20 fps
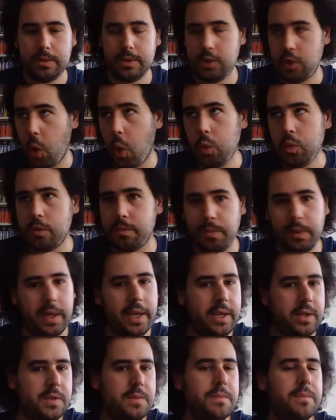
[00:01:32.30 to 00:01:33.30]
don't
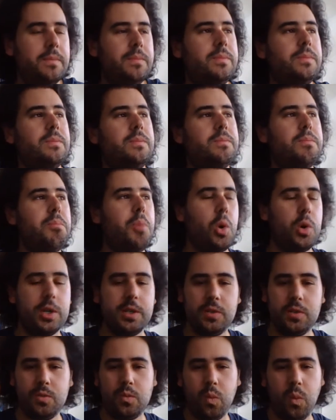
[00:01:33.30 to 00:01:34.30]
play more
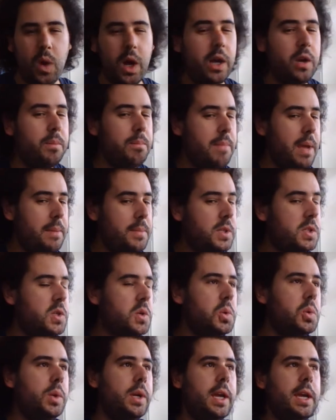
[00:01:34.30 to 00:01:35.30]
than 1 or maybe
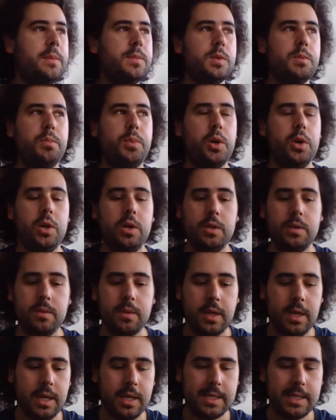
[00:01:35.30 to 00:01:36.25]
2 games per